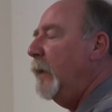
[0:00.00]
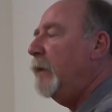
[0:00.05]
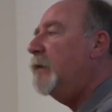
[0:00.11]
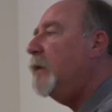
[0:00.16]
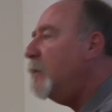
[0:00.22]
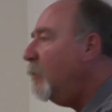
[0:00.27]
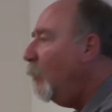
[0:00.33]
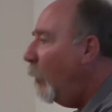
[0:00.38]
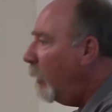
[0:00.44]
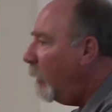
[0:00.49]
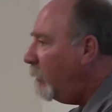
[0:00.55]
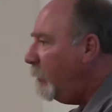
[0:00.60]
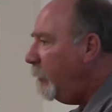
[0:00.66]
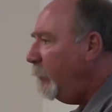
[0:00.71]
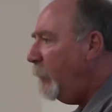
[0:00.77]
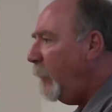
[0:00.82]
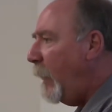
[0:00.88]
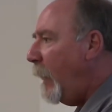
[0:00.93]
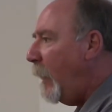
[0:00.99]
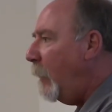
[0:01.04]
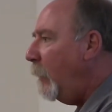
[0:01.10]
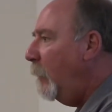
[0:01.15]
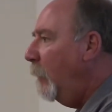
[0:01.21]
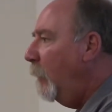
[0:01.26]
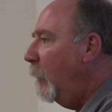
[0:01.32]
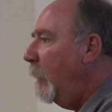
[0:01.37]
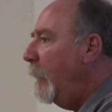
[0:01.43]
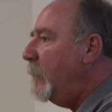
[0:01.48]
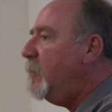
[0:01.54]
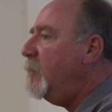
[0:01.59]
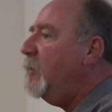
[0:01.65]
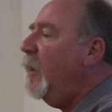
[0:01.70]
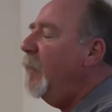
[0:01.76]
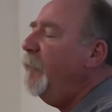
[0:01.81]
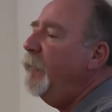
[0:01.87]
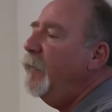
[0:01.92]
It doesn't want to do that.
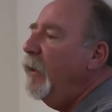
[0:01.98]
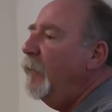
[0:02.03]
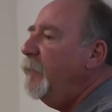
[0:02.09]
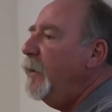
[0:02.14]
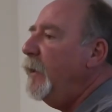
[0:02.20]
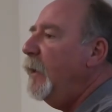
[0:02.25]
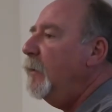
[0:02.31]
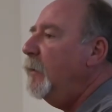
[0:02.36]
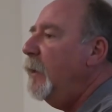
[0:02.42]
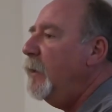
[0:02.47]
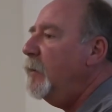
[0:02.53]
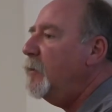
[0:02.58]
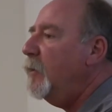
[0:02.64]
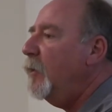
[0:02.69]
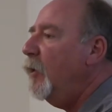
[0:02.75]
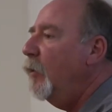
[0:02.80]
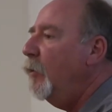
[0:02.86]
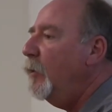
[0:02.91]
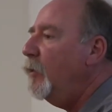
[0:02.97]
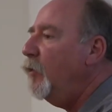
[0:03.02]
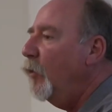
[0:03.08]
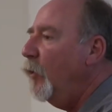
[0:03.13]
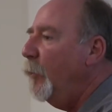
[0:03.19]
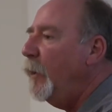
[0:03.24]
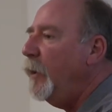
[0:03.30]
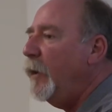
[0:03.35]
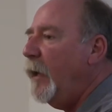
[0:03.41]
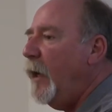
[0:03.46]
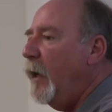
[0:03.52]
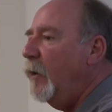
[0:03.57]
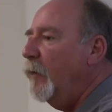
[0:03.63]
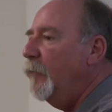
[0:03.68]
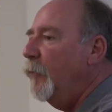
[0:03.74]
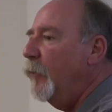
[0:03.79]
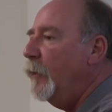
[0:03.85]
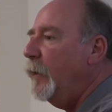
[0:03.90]
It's tough enough to get things to go in dormant in
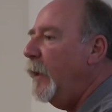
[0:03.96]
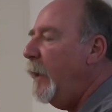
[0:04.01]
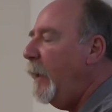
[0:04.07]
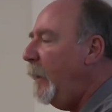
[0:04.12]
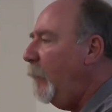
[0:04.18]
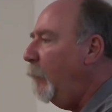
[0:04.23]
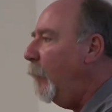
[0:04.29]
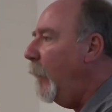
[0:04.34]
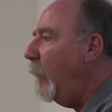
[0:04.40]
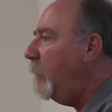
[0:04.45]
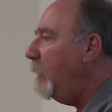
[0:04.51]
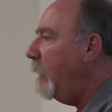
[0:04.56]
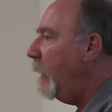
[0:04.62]
California anyway,